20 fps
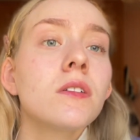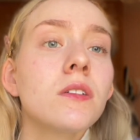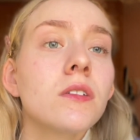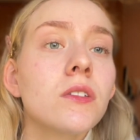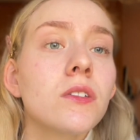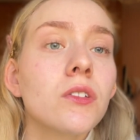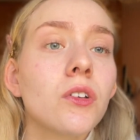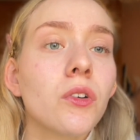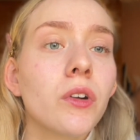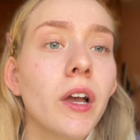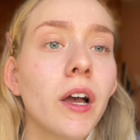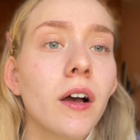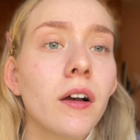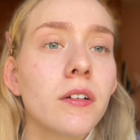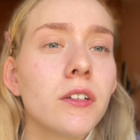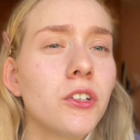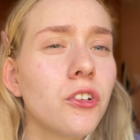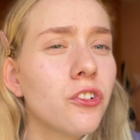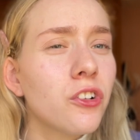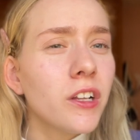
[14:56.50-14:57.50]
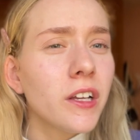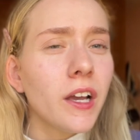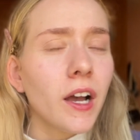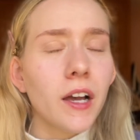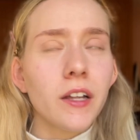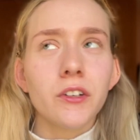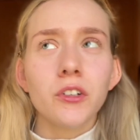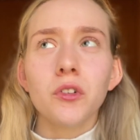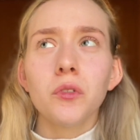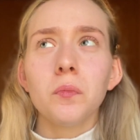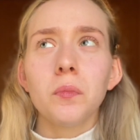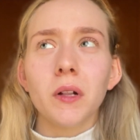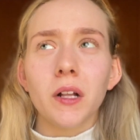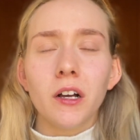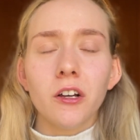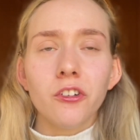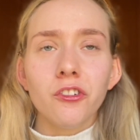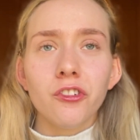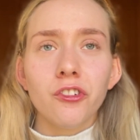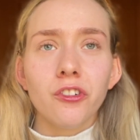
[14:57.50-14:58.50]
So yeah, usually I do
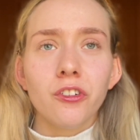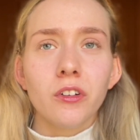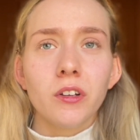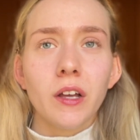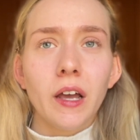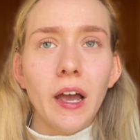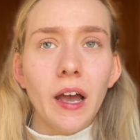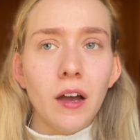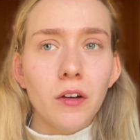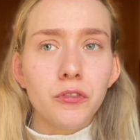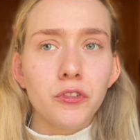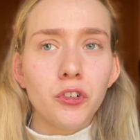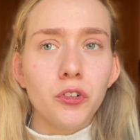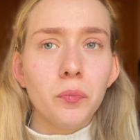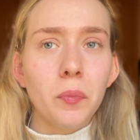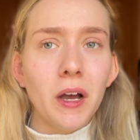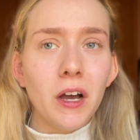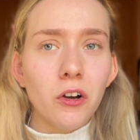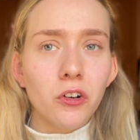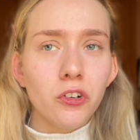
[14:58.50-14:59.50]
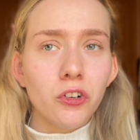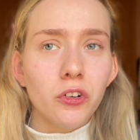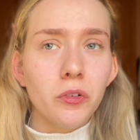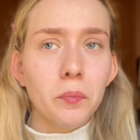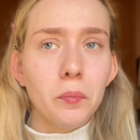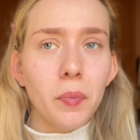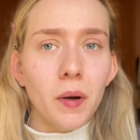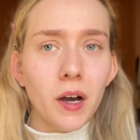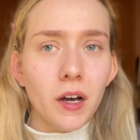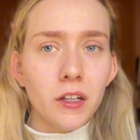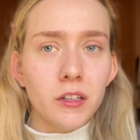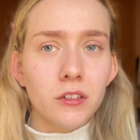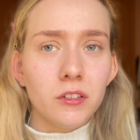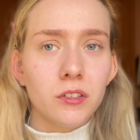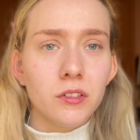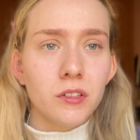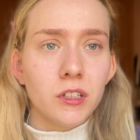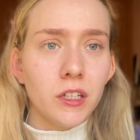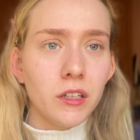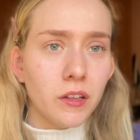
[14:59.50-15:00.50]
blush after powder, but
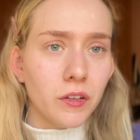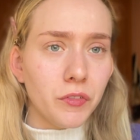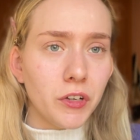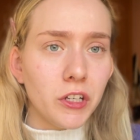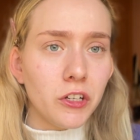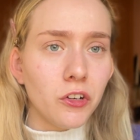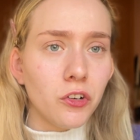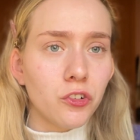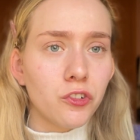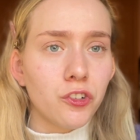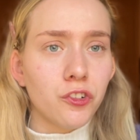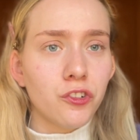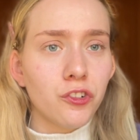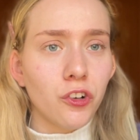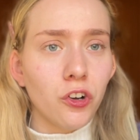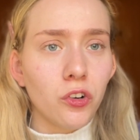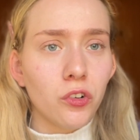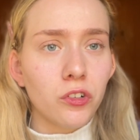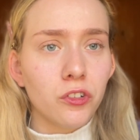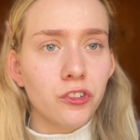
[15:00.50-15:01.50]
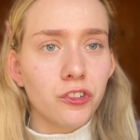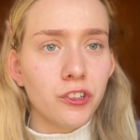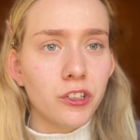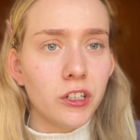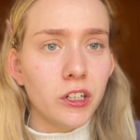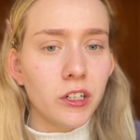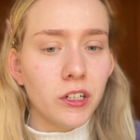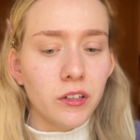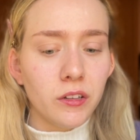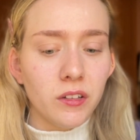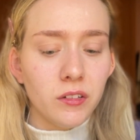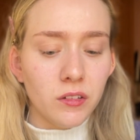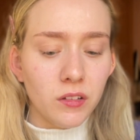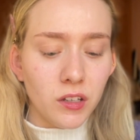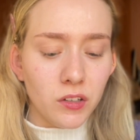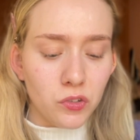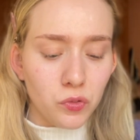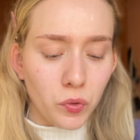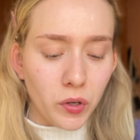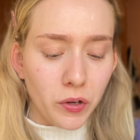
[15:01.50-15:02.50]
in the video she showed she did it
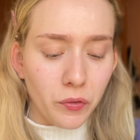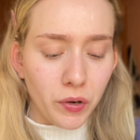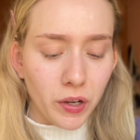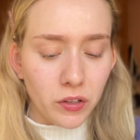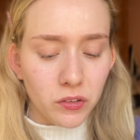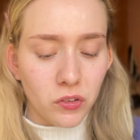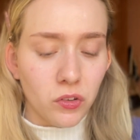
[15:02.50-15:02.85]
this way around.